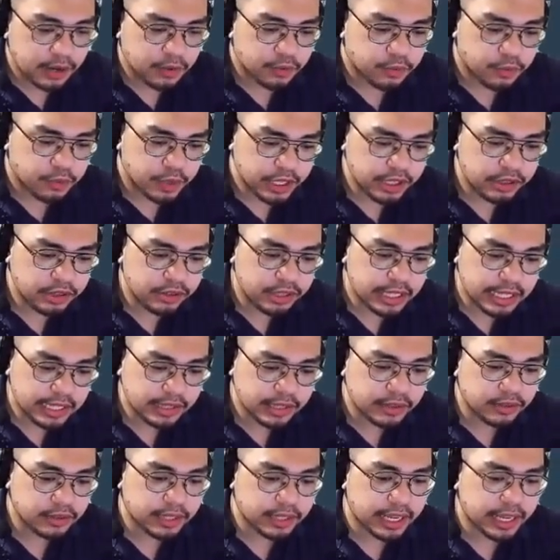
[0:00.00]
We do need
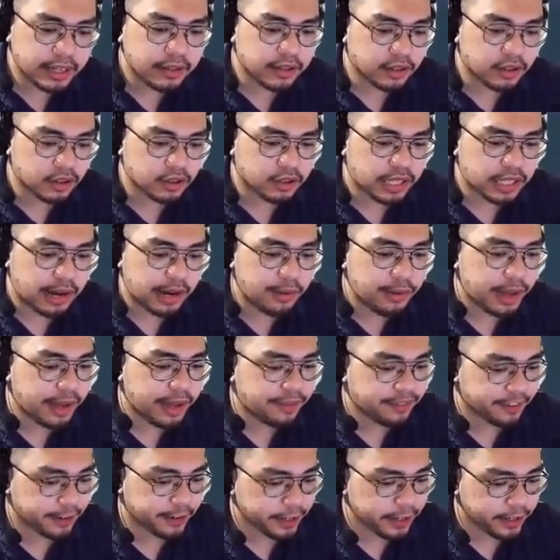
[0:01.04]
to take note,
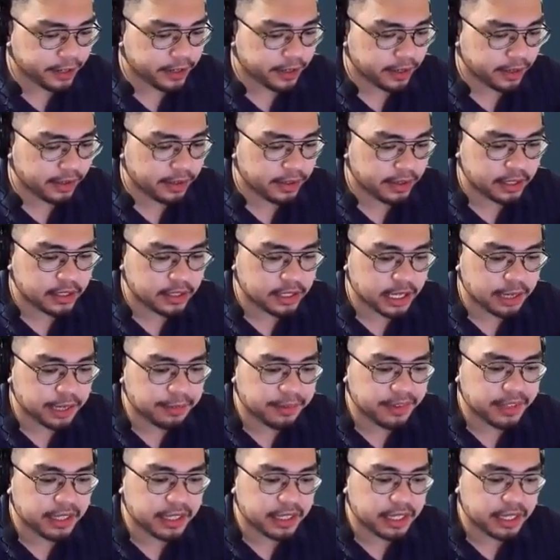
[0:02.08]
however, that some of
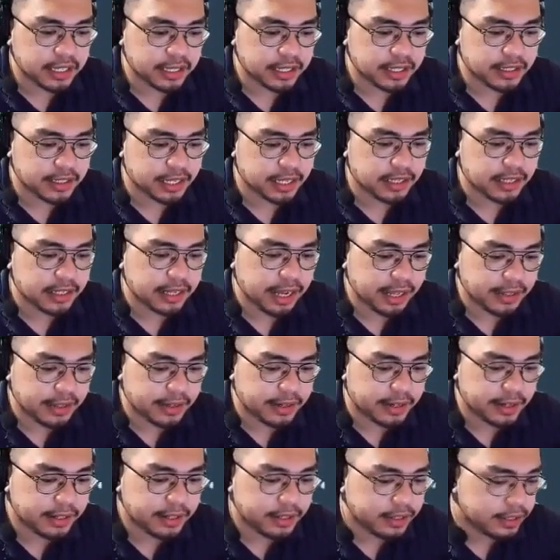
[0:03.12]
the dataset
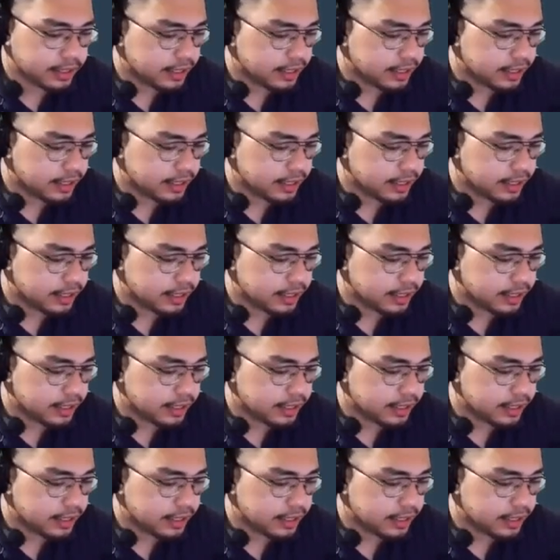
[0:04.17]
gathered